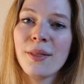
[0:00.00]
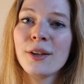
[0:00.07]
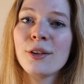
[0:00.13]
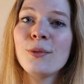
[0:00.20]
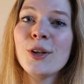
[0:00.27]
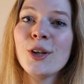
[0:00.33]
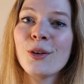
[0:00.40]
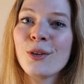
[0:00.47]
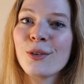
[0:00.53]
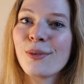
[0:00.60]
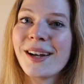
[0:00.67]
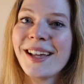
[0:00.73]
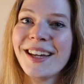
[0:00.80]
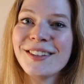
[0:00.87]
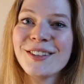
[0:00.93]
This video is
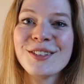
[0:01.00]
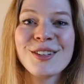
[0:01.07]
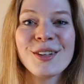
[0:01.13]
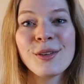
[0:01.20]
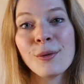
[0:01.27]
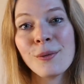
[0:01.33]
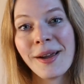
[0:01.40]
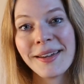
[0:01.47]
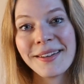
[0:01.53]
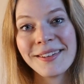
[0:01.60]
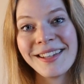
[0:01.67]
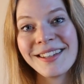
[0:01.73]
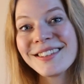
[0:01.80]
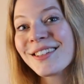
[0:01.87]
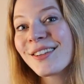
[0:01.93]
related to the
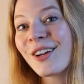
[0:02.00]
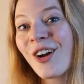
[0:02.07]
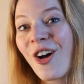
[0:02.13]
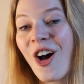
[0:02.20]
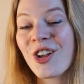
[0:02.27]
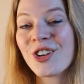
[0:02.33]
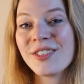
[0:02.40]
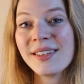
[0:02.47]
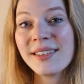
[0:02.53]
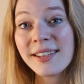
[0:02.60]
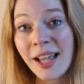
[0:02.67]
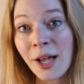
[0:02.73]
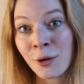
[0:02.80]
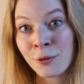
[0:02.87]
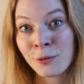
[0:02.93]
awakening to the conscious
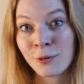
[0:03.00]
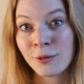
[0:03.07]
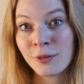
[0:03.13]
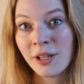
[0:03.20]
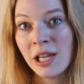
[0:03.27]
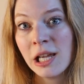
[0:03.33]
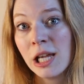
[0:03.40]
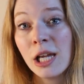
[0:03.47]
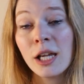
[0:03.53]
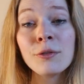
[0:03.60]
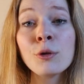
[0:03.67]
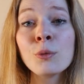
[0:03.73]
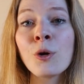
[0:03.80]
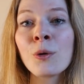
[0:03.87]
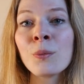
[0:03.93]
self.
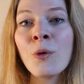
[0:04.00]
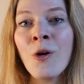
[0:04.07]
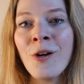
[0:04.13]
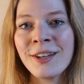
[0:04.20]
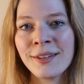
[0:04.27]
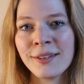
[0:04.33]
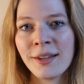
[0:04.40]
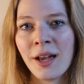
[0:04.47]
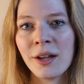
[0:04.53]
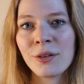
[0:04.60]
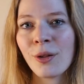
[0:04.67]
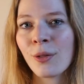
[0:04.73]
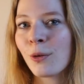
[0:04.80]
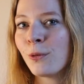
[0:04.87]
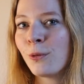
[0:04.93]
If you want more insights
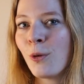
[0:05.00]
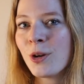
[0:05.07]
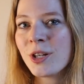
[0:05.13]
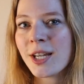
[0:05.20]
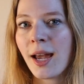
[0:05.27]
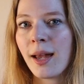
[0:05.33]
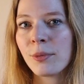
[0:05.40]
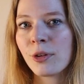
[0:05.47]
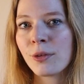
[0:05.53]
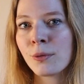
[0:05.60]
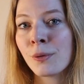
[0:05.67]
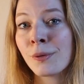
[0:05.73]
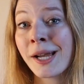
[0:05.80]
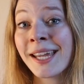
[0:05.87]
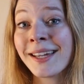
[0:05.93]
on the four types of
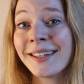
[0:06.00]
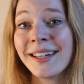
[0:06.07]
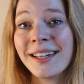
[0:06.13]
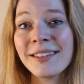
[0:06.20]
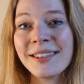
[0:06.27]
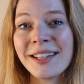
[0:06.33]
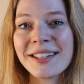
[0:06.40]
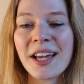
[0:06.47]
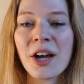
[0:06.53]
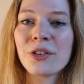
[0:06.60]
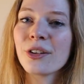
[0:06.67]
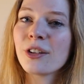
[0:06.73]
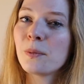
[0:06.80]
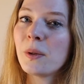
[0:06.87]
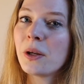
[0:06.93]
awakenings and how
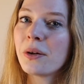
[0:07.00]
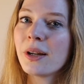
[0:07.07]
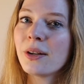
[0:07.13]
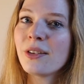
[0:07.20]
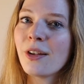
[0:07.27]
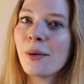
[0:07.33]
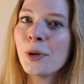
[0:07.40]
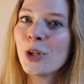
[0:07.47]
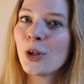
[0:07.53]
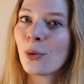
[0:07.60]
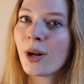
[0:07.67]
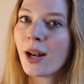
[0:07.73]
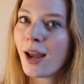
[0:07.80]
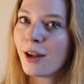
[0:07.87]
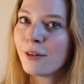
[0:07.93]
to experience them in
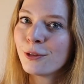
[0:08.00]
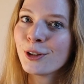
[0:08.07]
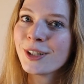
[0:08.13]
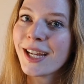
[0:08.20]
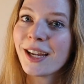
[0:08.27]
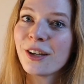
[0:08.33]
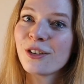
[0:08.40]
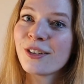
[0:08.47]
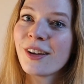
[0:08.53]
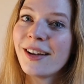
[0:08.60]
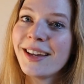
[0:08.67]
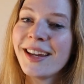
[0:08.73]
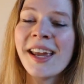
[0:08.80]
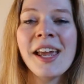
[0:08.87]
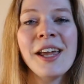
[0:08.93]
your life
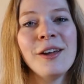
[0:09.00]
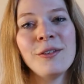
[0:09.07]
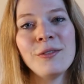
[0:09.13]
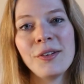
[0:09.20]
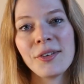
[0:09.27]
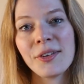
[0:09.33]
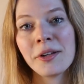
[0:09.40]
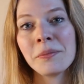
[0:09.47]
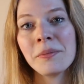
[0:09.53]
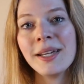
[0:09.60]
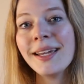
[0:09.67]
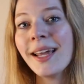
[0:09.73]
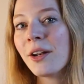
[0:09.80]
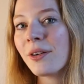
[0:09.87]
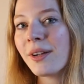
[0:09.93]
occasionally, visit
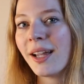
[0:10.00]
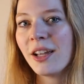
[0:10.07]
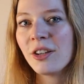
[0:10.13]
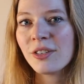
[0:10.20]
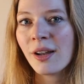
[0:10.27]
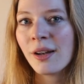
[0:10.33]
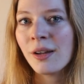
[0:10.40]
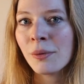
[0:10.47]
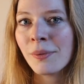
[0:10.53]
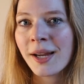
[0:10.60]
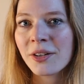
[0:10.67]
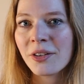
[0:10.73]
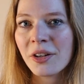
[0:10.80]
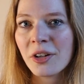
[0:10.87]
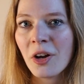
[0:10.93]
me at
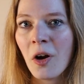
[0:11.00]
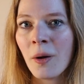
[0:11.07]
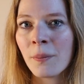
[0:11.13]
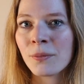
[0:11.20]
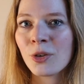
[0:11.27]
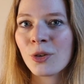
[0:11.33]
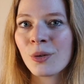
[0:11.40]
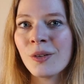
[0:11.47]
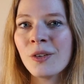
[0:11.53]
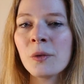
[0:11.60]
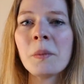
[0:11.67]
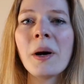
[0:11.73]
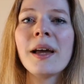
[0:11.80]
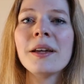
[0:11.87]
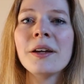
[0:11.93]
occasionallyawake.com to
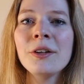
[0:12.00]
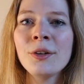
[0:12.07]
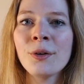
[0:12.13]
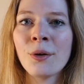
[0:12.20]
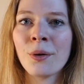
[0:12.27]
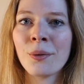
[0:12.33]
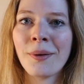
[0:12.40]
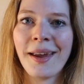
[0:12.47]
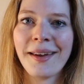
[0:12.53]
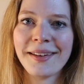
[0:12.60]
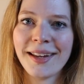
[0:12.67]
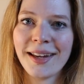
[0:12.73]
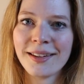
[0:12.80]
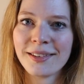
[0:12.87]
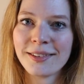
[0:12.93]
inspire your
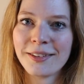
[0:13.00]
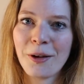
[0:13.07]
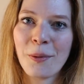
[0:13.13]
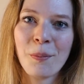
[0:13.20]
awakenings.